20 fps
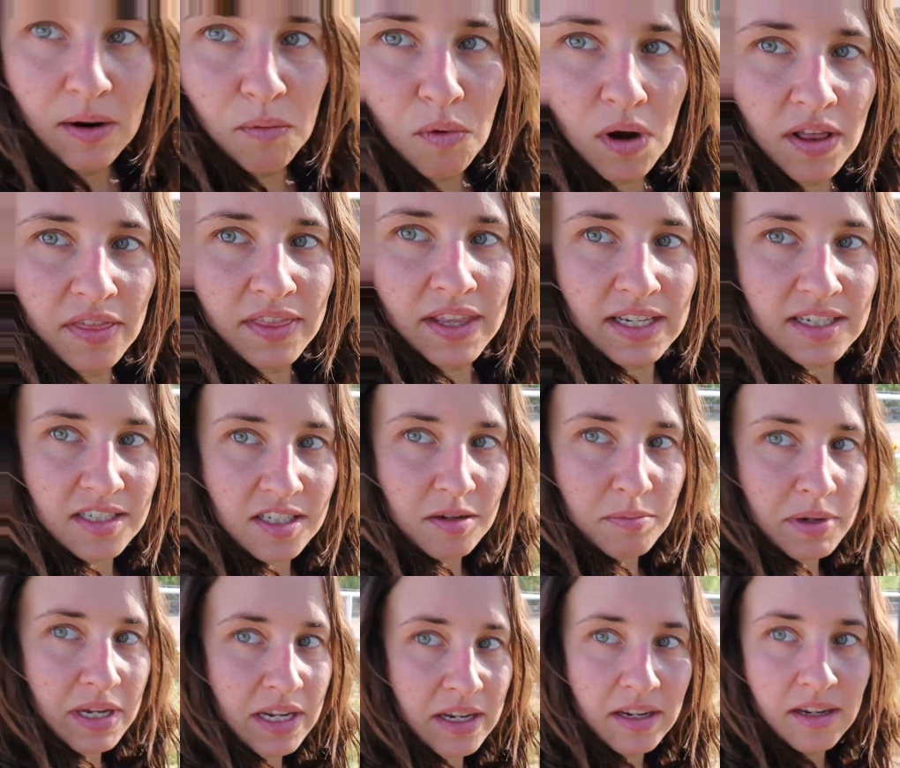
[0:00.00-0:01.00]
I want this
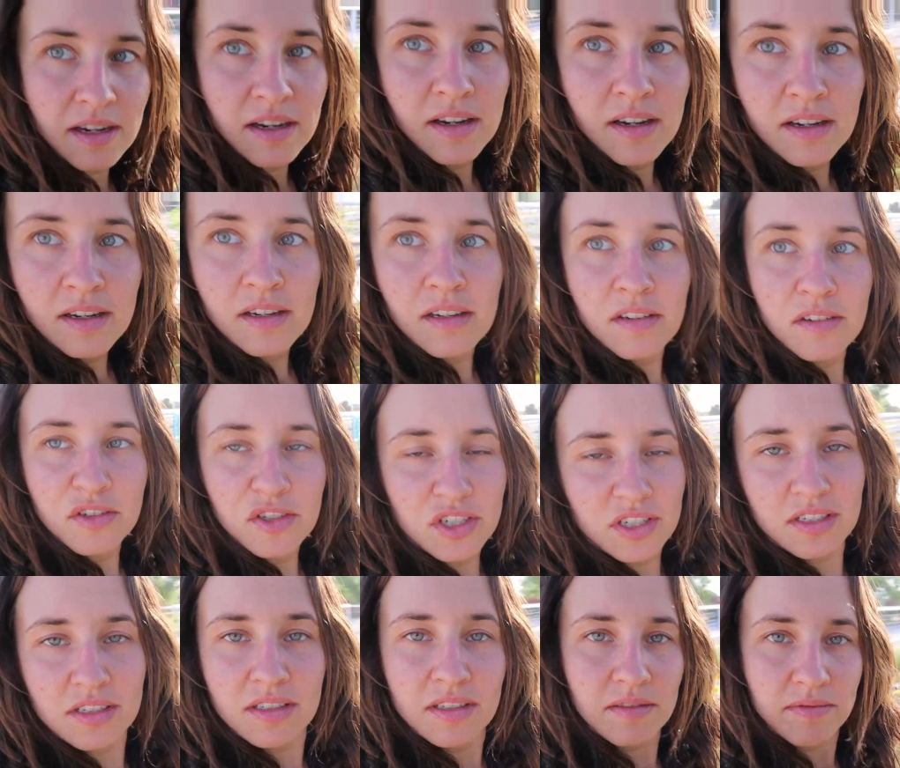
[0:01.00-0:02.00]
to be
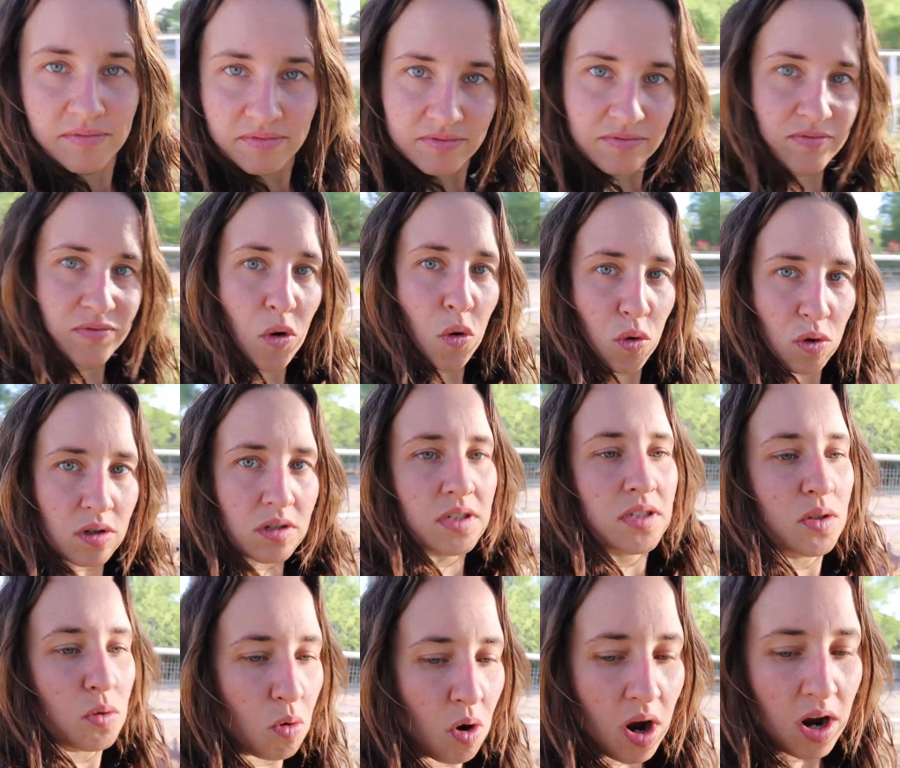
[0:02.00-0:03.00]
just 4
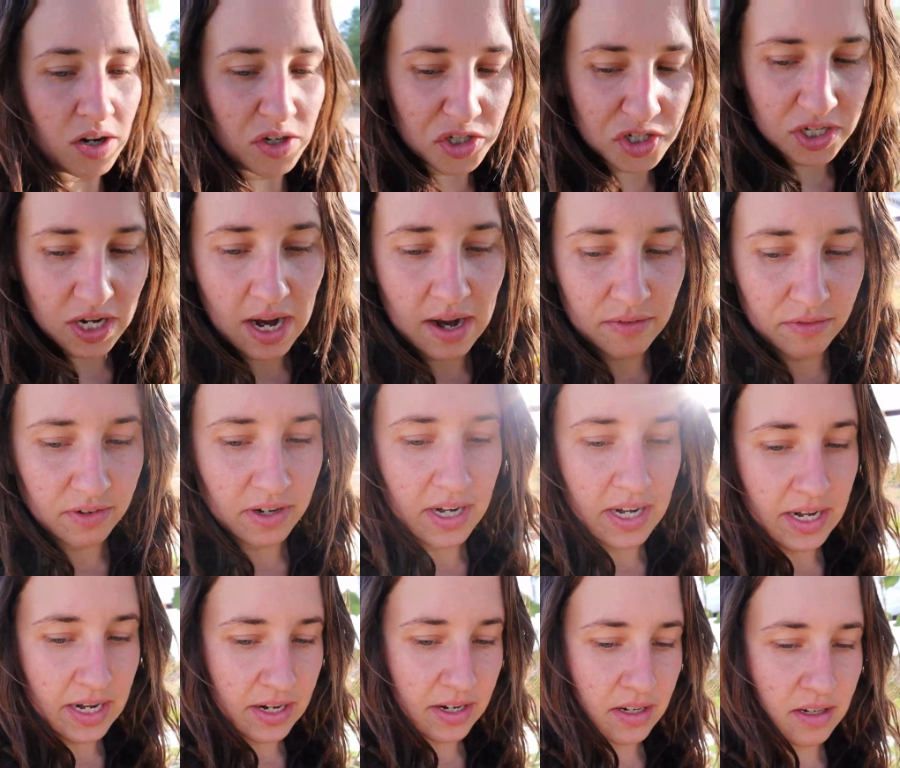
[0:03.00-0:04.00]
squash
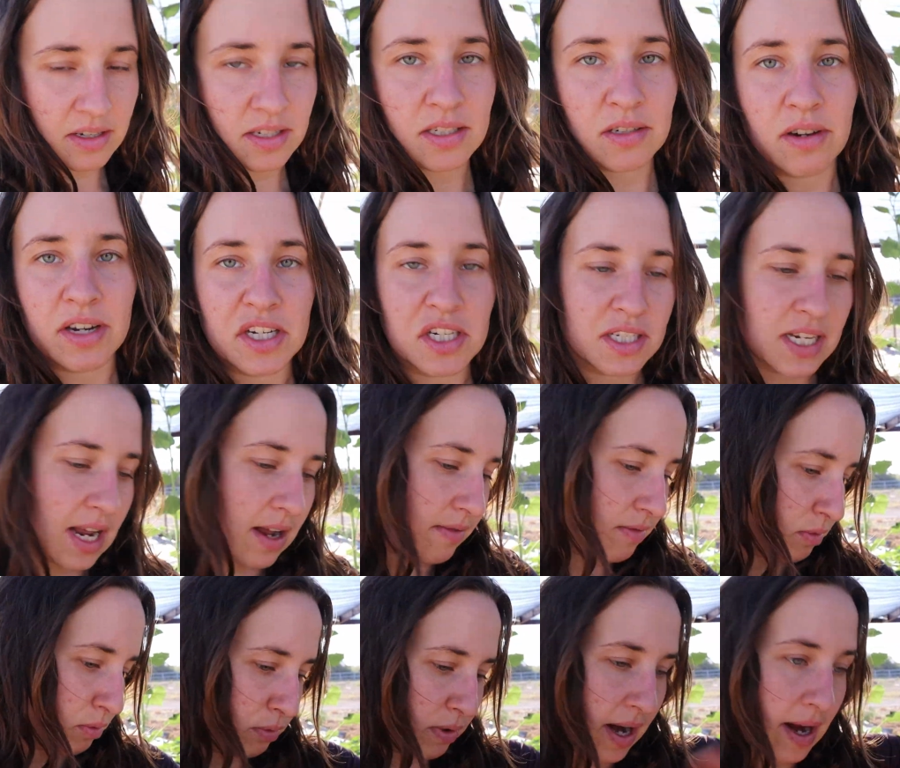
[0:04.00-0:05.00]
every year, so I just
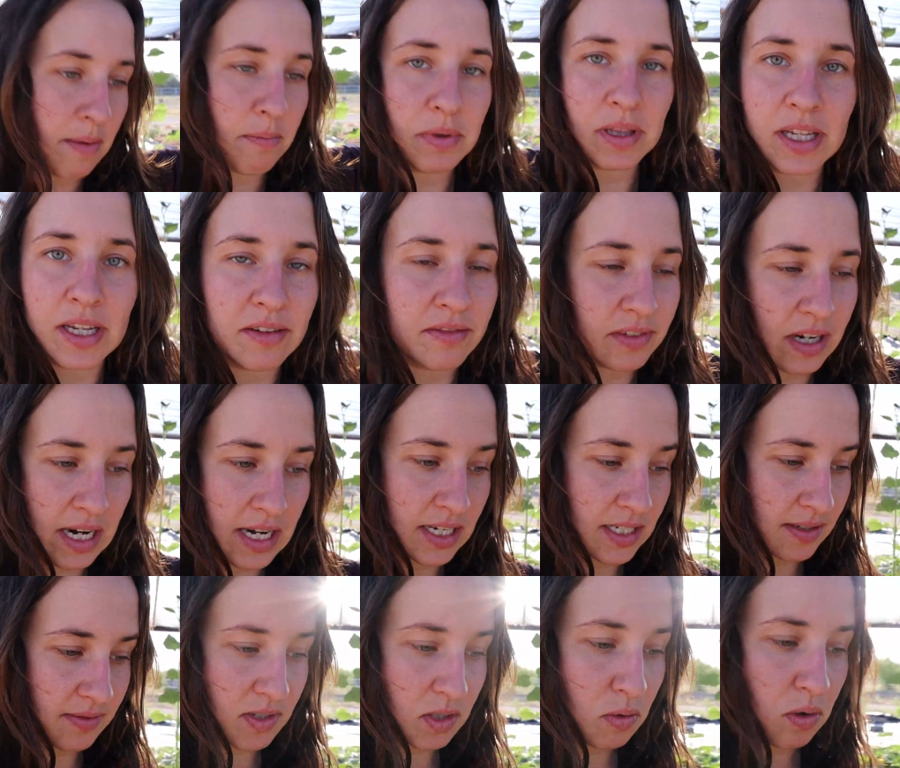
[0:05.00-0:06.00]
have rambling
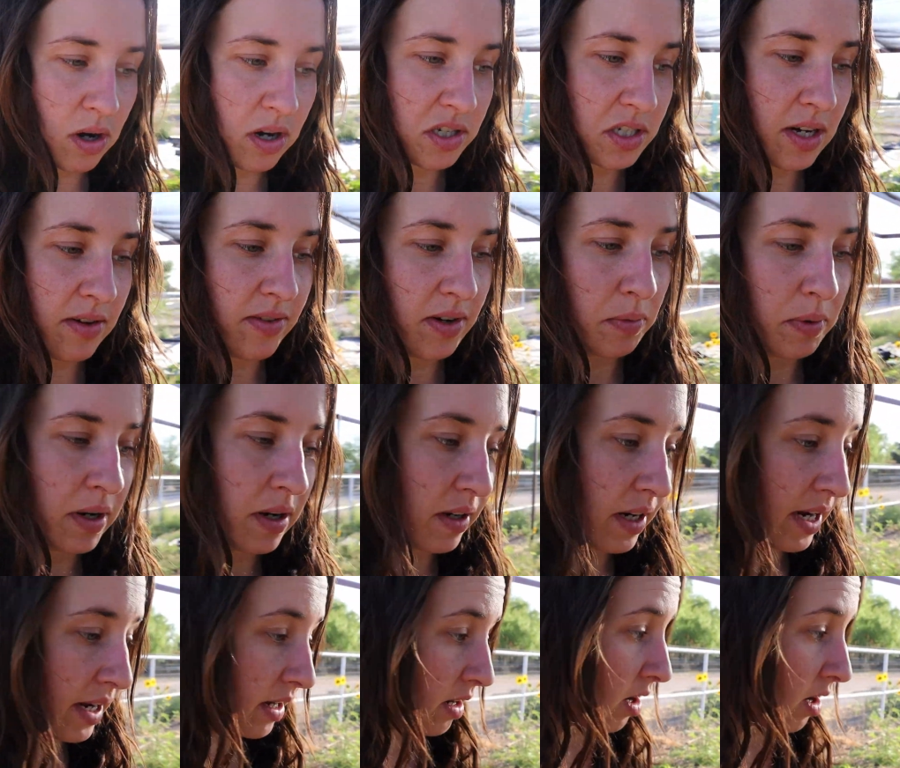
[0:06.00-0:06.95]
vines of squash everywhere and I